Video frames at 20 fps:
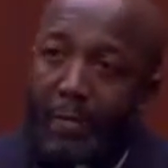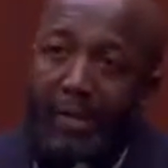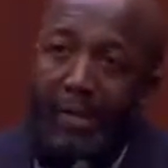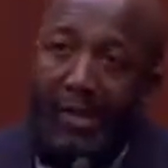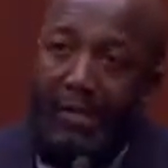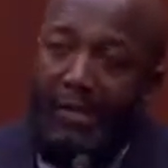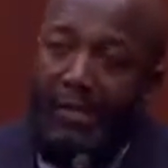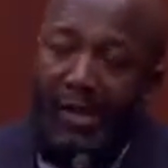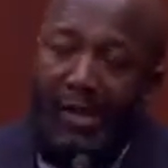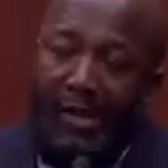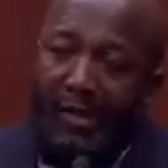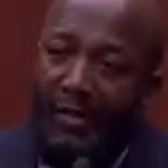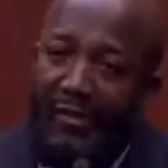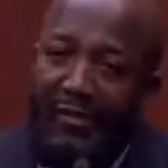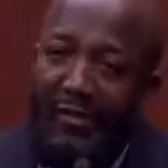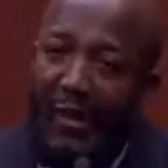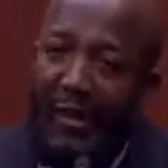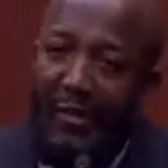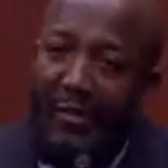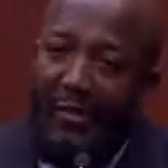Something to that
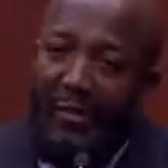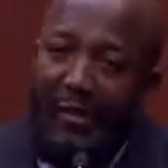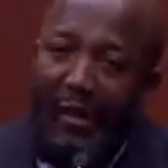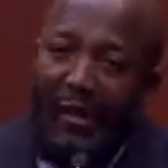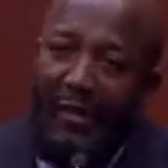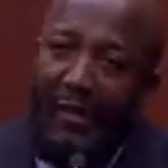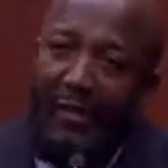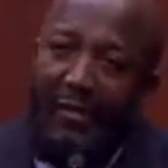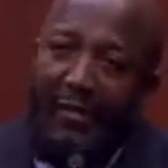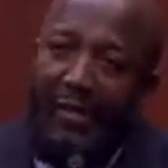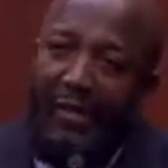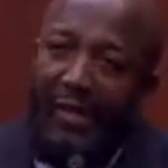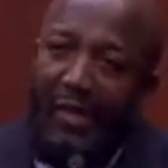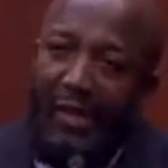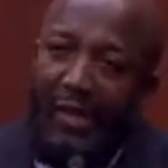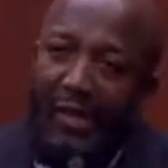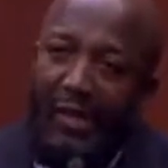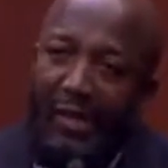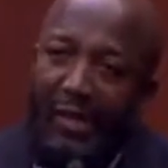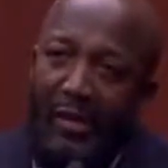effect, but I never
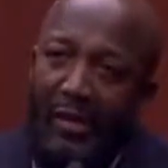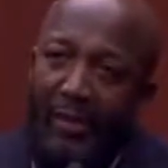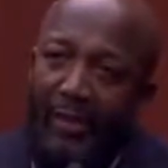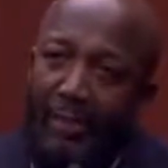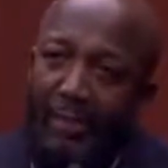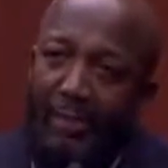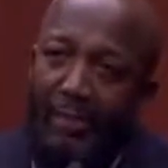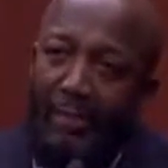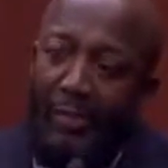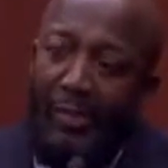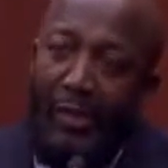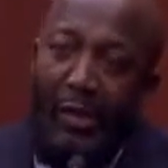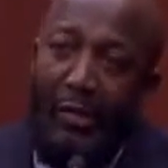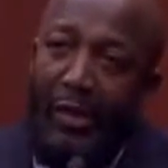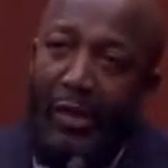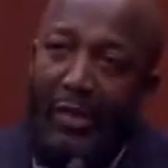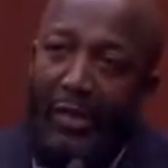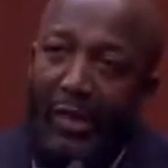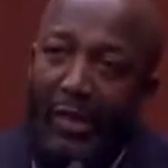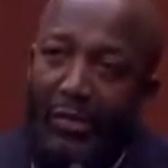said, no,
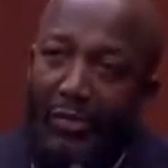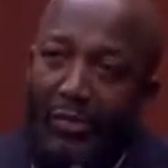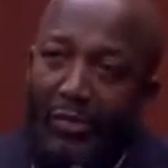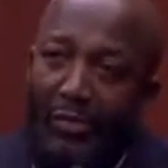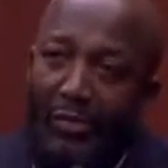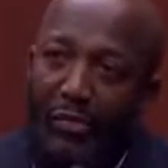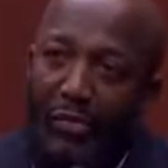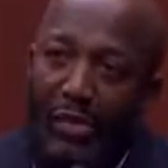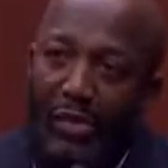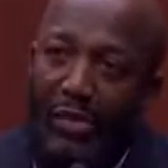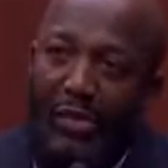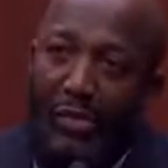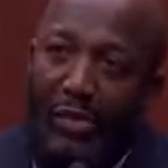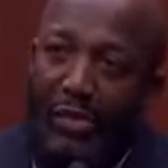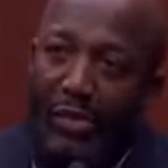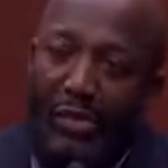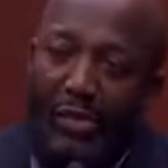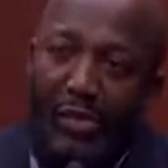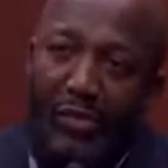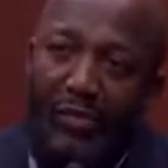that wasn't my
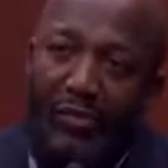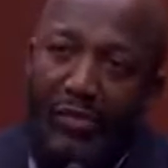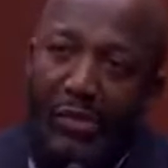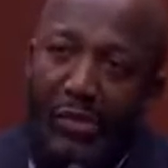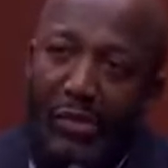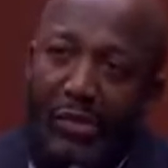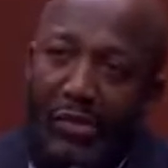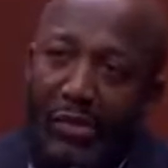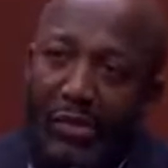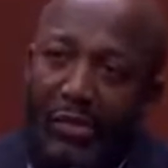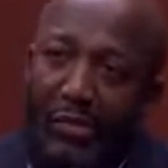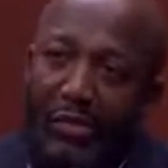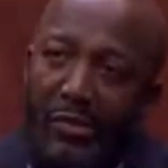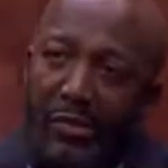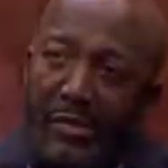son's voice.